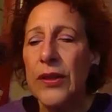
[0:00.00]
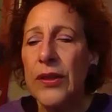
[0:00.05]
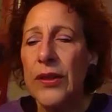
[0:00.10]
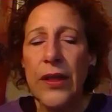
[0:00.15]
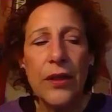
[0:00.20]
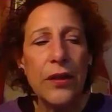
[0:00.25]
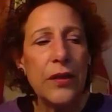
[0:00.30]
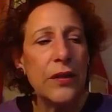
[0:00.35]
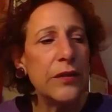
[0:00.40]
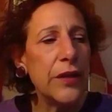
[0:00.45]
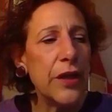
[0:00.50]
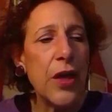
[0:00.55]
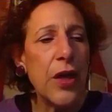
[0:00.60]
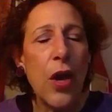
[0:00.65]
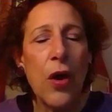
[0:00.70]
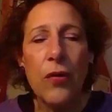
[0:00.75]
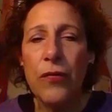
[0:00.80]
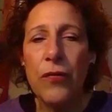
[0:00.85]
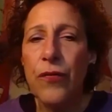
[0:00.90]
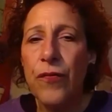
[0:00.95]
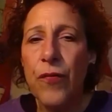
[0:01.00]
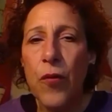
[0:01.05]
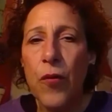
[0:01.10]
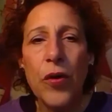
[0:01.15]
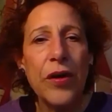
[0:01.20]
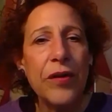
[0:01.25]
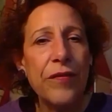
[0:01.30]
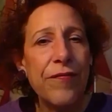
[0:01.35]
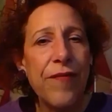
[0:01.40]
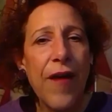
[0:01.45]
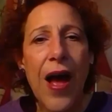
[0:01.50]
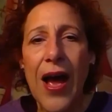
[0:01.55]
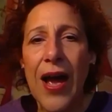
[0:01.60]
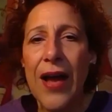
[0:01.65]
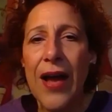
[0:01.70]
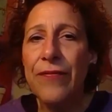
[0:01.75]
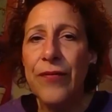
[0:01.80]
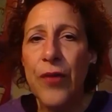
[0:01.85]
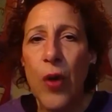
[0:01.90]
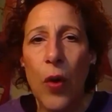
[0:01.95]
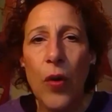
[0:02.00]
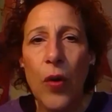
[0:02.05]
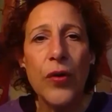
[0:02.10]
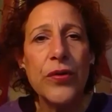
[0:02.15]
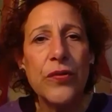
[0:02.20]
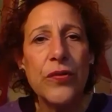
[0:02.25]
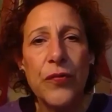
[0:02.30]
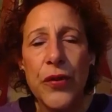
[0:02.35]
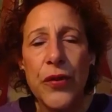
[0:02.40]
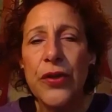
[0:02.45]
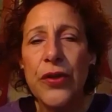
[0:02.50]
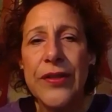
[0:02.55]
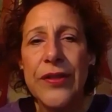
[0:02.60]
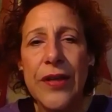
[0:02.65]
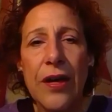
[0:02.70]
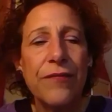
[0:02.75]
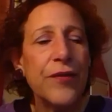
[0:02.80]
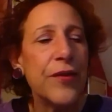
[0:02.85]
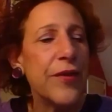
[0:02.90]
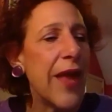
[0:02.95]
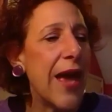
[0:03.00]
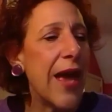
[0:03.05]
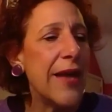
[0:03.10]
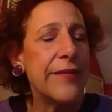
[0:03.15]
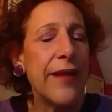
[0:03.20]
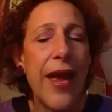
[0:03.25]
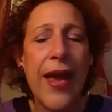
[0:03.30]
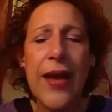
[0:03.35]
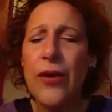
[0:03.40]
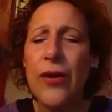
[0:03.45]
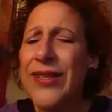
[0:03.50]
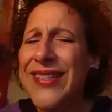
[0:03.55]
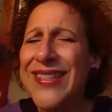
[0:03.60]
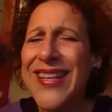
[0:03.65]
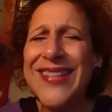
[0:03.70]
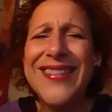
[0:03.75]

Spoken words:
4 or 5 goals for yourself for that day, or